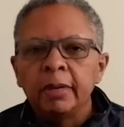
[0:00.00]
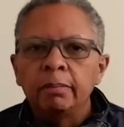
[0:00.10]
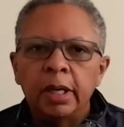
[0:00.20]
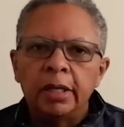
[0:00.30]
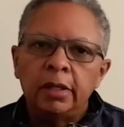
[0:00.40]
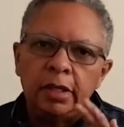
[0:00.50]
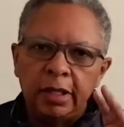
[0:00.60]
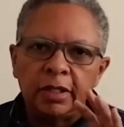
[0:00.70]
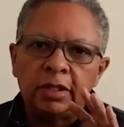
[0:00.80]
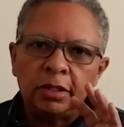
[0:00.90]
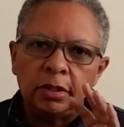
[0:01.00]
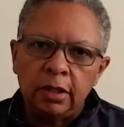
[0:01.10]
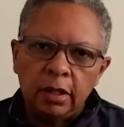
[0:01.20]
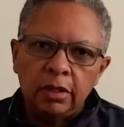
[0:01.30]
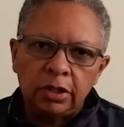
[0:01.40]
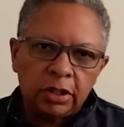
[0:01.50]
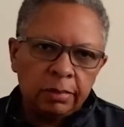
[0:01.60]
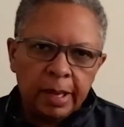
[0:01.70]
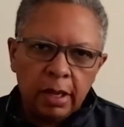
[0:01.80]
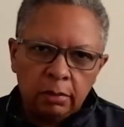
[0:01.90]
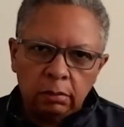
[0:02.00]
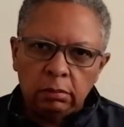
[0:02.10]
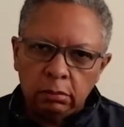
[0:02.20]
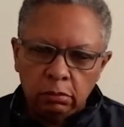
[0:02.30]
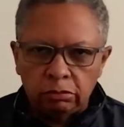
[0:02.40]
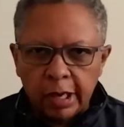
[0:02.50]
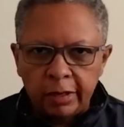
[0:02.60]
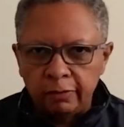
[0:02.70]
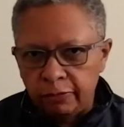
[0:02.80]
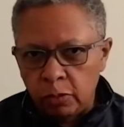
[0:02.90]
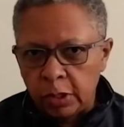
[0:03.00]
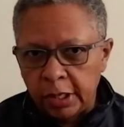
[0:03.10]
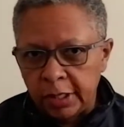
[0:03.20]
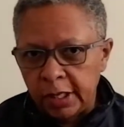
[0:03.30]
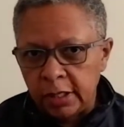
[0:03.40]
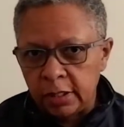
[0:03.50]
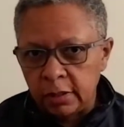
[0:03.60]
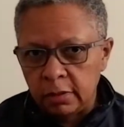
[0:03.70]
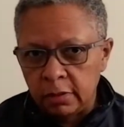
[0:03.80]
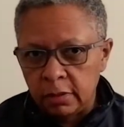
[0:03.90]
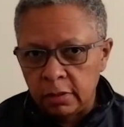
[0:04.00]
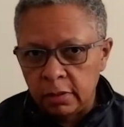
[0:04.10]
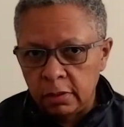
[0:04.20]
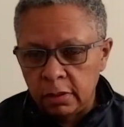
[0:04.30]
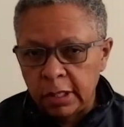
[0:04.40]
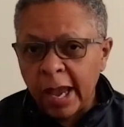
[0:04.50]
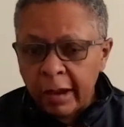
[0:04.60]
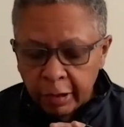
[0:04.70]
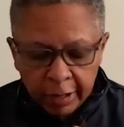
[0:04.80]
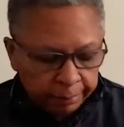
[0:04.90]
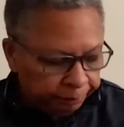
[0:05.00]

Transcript: But it's just about right for what I need to carry.